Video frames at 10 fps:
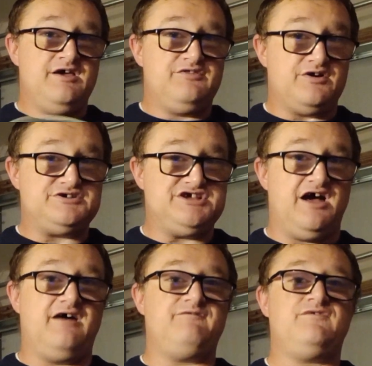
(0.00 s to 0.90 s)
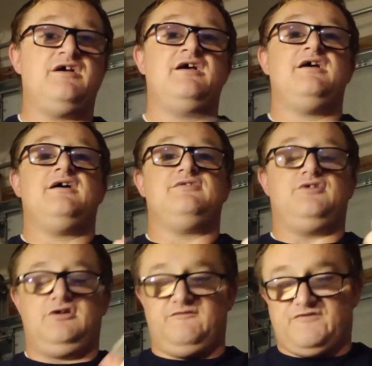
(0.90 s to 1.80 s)
They're tough.
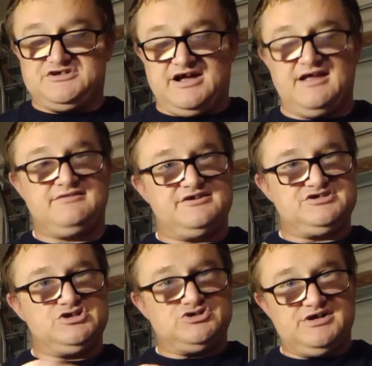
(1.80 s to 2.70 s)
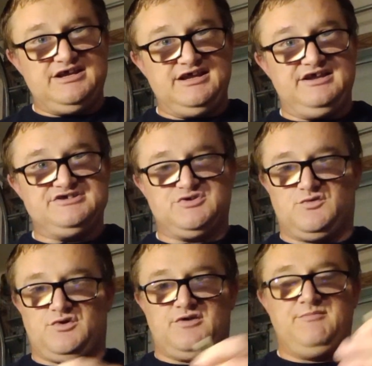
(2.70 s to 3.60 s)
They're good for tying things to trees
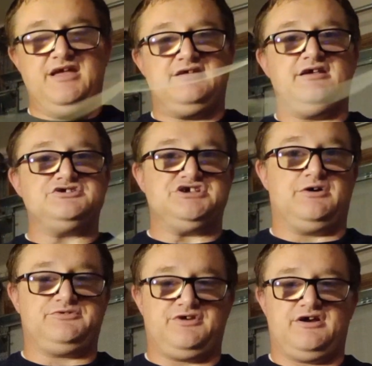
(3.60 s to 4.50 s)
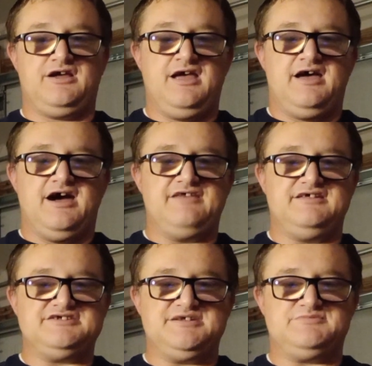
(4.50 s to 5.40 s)
or making shelter. I
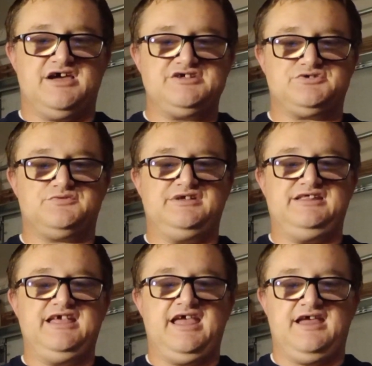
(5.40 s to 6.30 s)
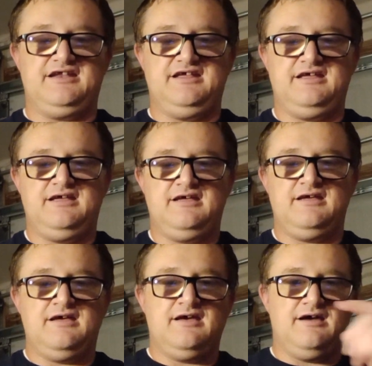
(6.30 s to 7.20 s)
think zip ties are really handy.
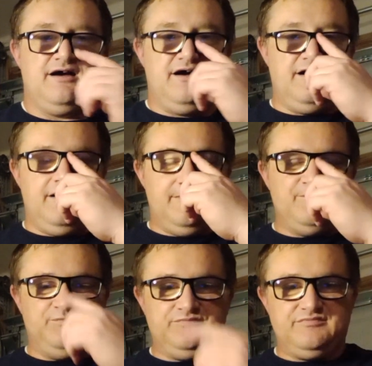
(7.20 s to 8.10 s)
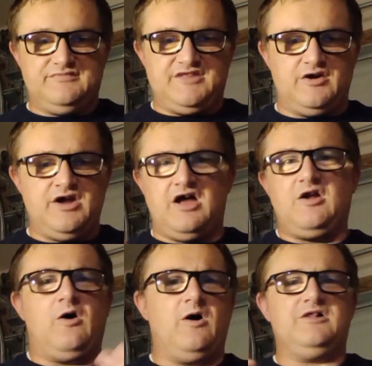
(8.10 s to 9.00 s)
They're not
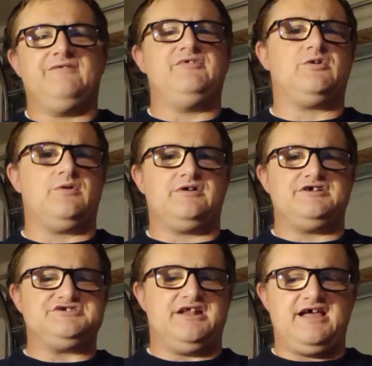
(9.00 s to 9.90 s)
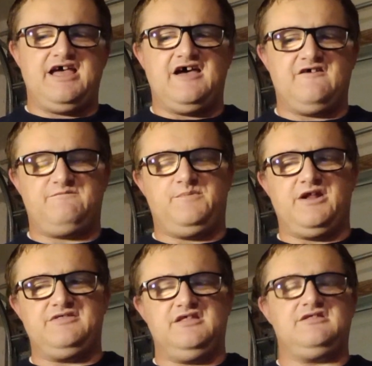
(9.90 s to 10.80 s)
all of the cordage that I have, but
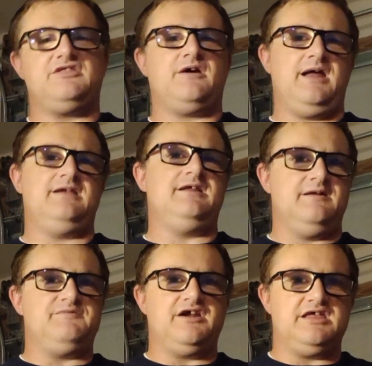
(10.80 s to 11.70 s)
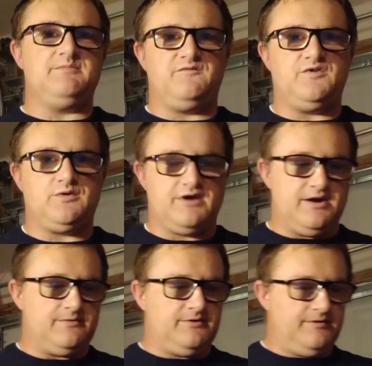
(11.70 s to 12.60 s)
I think that they're handy enough that I keep a few
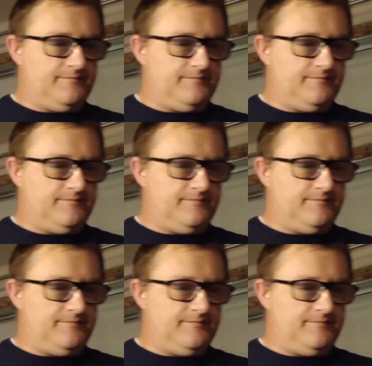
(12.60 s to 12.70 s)
around.